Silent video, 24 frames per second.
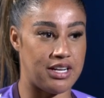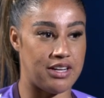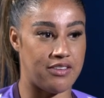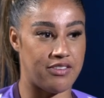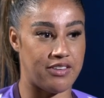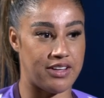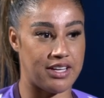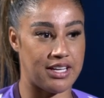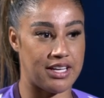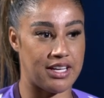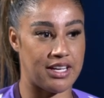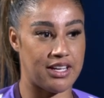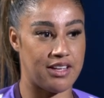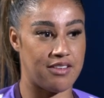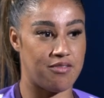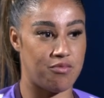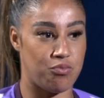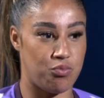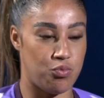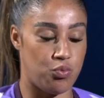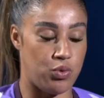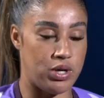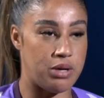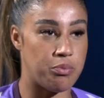And I think
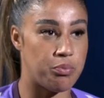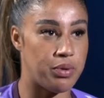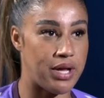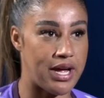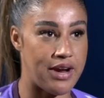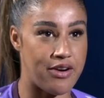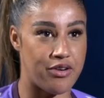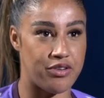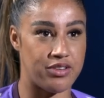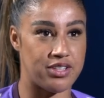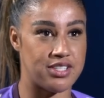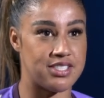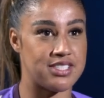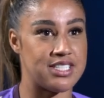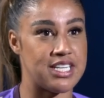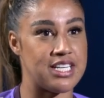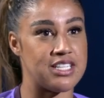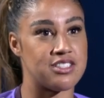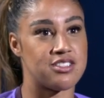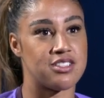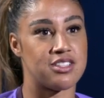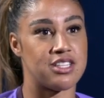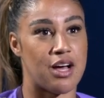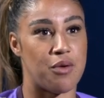winning player of the
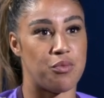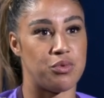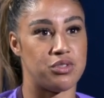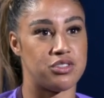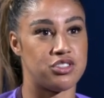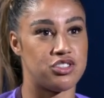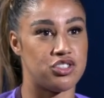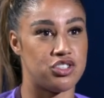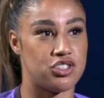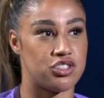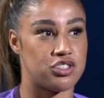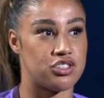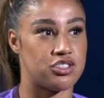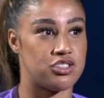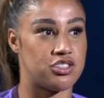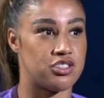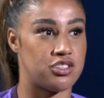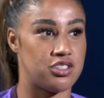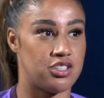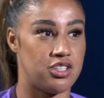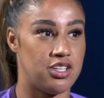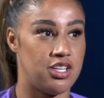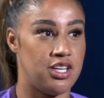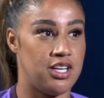season, that was
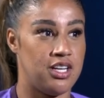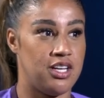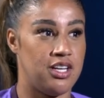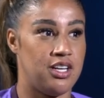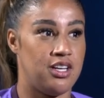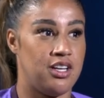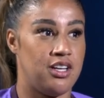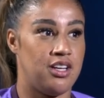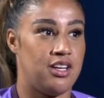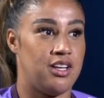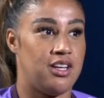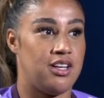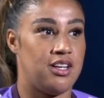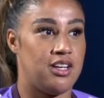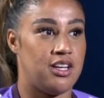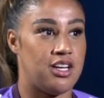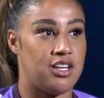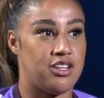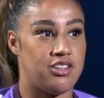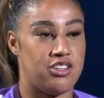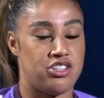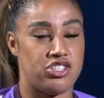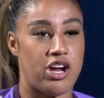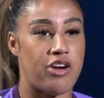just
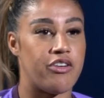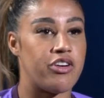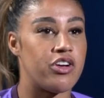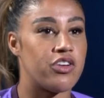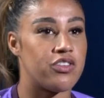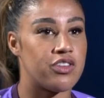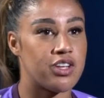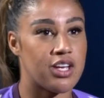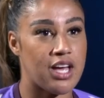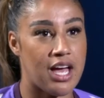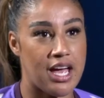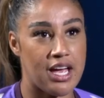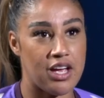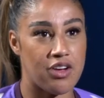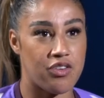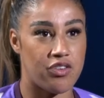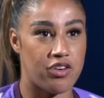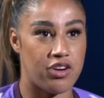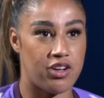the cherry on the cake,